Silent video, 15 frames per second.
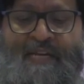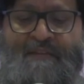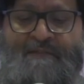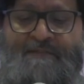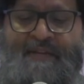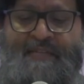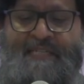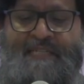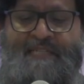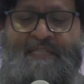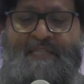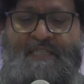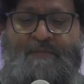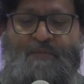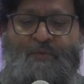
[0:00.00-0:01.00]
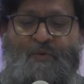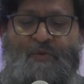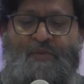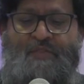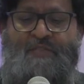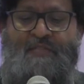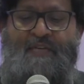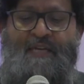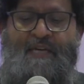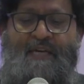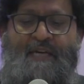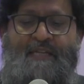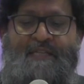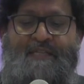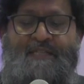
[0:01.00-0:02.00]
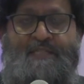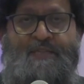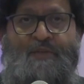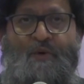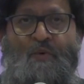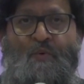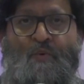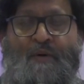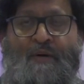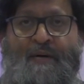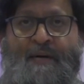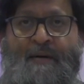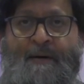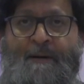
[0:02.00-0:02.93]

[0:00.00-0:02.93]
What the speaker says: and in fact, in these books, there is no